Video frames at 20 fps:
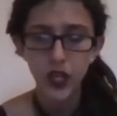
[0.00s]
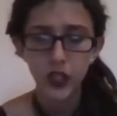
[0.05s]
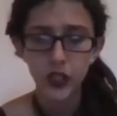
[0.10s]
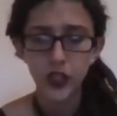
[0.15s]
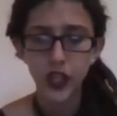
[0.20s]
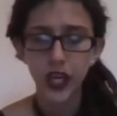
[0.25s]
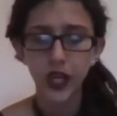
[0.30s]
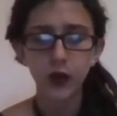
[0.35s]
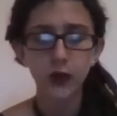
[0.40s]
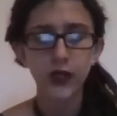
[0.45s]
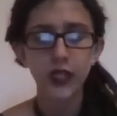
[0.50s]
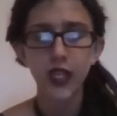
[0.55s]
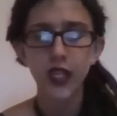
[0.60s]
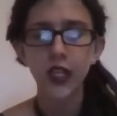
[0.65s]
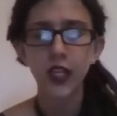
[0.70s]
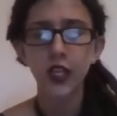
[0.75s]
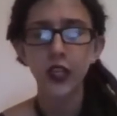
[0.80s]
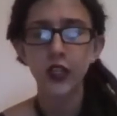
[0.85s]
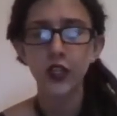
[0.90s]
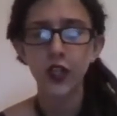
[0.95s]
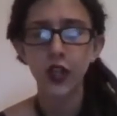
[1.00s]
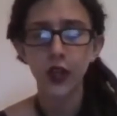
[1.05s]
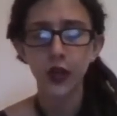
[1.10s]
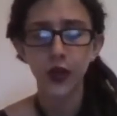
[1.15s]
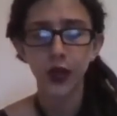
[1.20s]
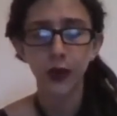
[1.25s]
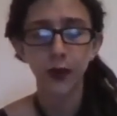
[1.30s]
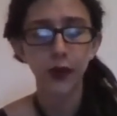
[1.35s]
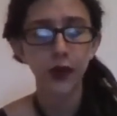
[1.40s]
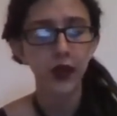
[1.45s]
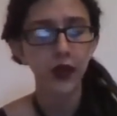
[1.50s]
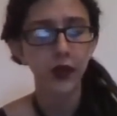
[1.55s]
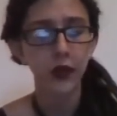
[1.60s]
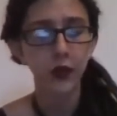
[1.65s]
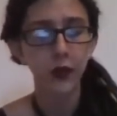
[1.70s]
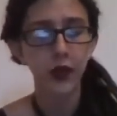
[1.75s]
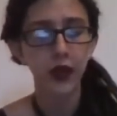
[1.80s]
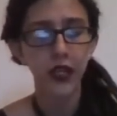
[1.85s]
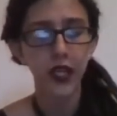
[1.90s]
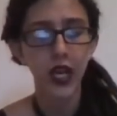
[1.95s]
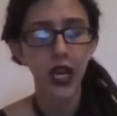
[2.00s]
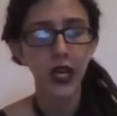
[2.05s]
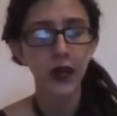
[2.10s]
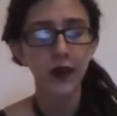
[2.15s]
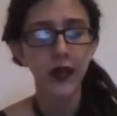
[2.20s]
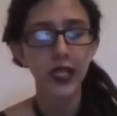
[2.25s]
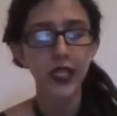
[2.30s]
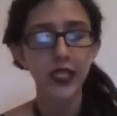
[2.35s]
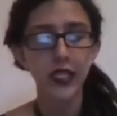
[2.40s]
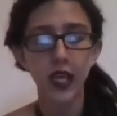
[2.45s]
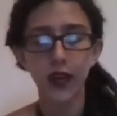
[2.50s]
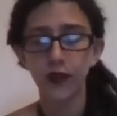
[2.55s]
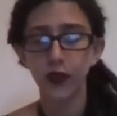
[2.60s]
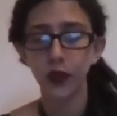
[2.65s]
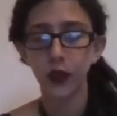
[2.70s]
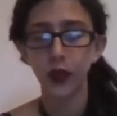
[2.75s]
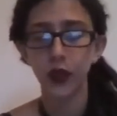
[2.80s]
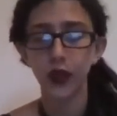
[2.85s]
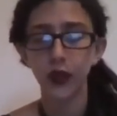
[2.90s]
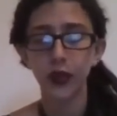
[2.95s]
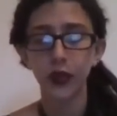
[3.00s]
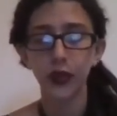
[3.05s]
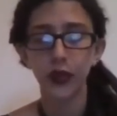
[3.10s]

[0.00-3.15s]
Jack was eating a turnip when the irate devil